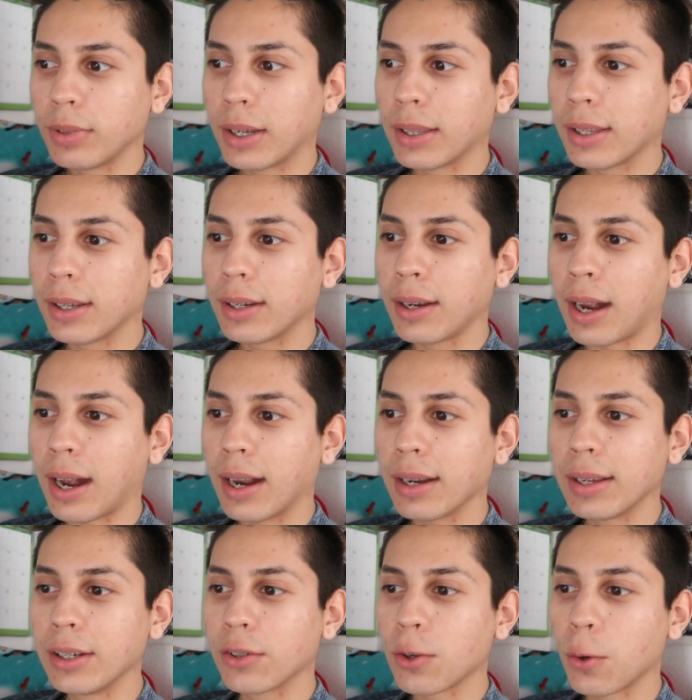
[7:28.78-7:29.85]
And then
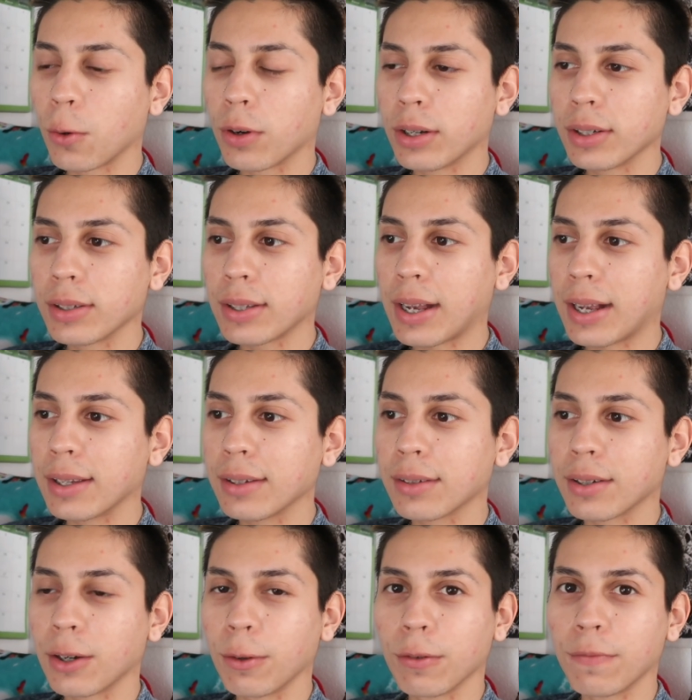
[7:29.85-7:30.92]
each course has
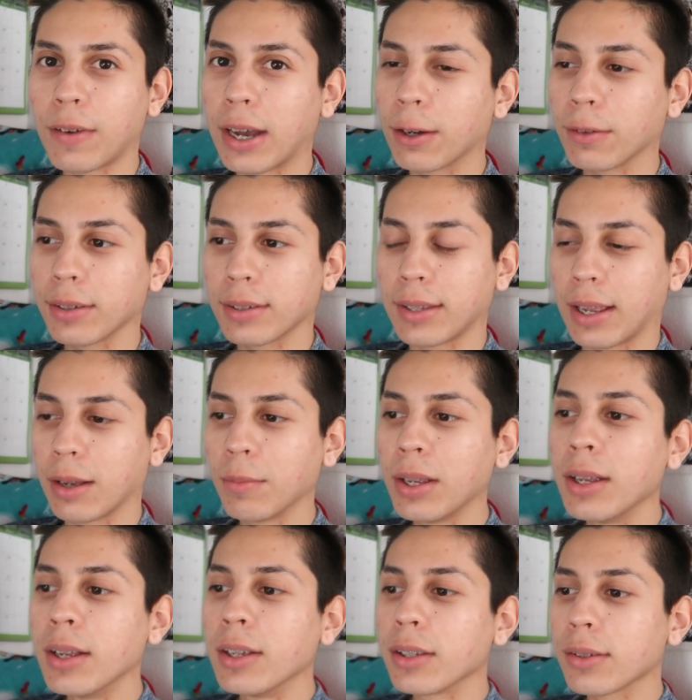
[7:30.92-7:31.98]
their own final exam.
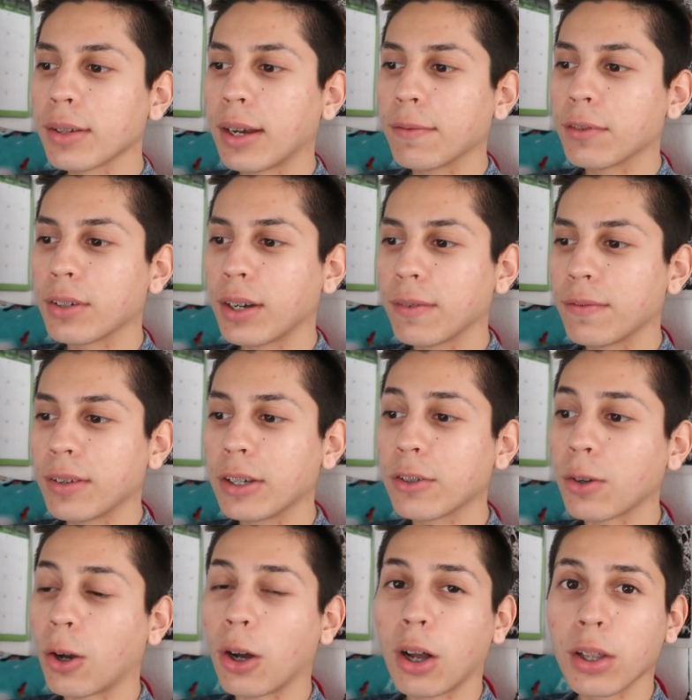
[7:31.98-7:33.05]
So after I finish
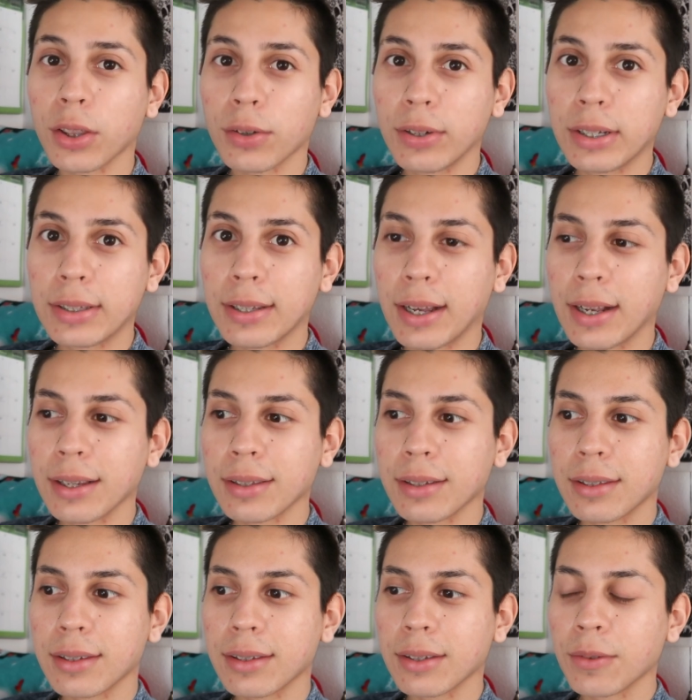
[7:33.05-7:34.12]
all three
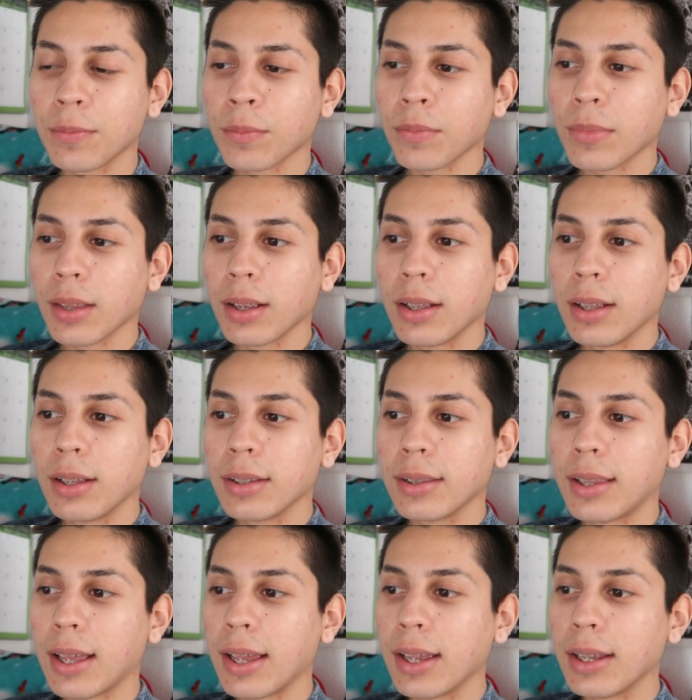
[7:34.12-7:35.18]
tests,
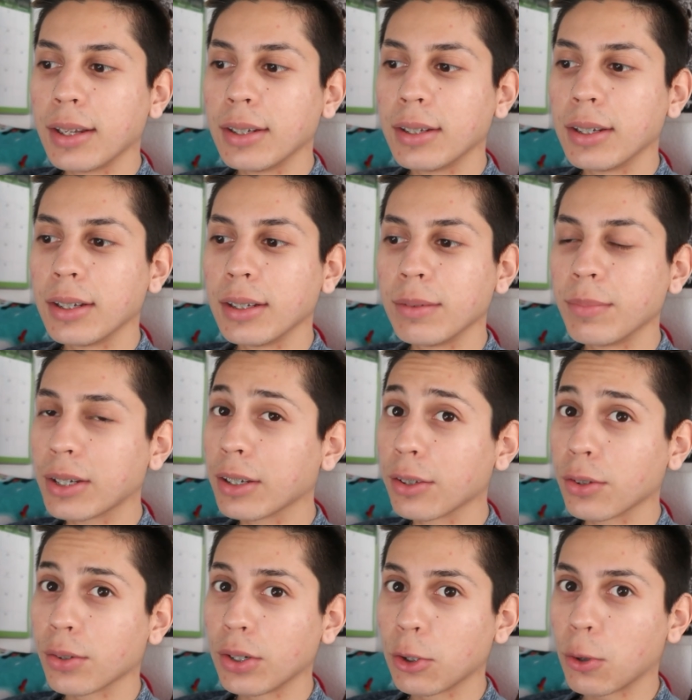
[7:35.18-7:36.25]
then, because
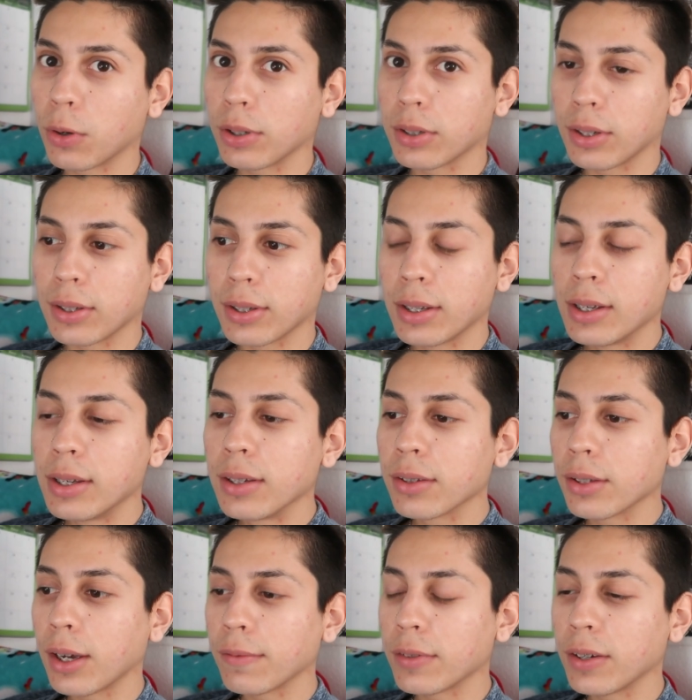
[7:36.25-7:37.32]
there's three courses.
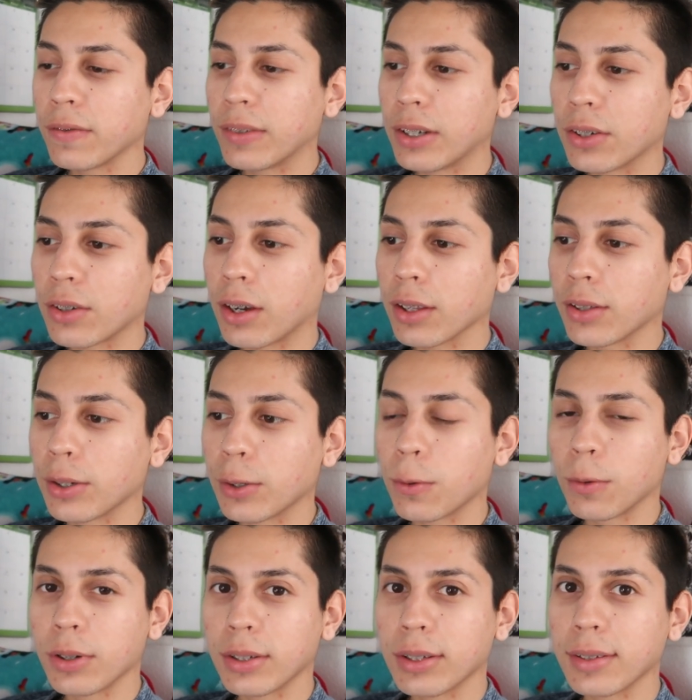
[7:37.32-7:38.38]
So after I finish all three
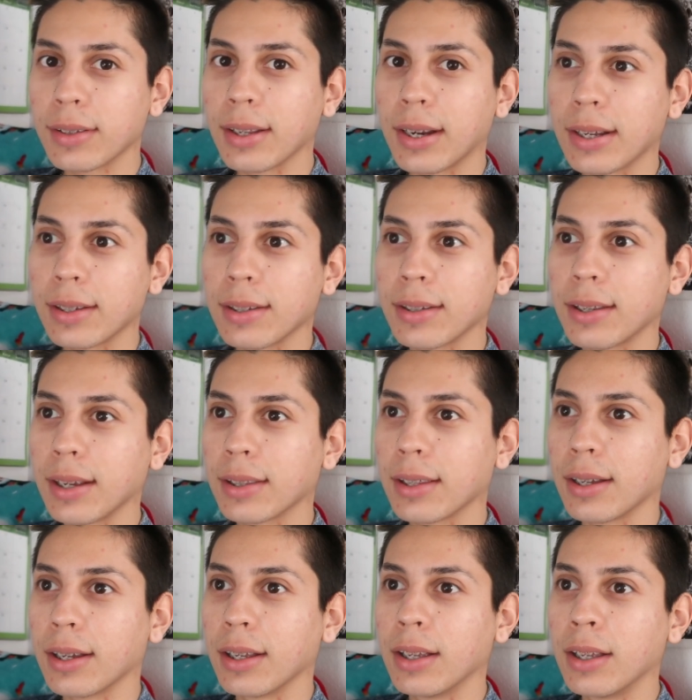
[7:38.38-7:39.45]
courses, then I get to take
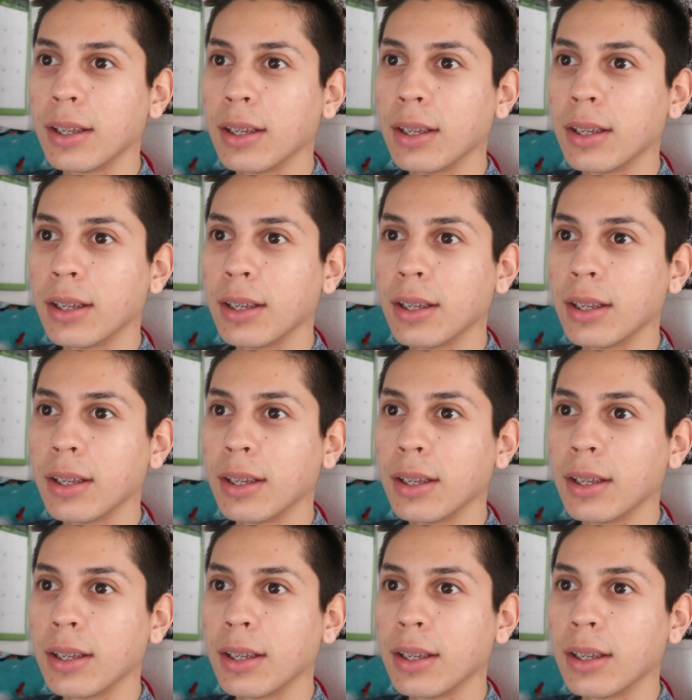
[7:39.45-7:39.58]
the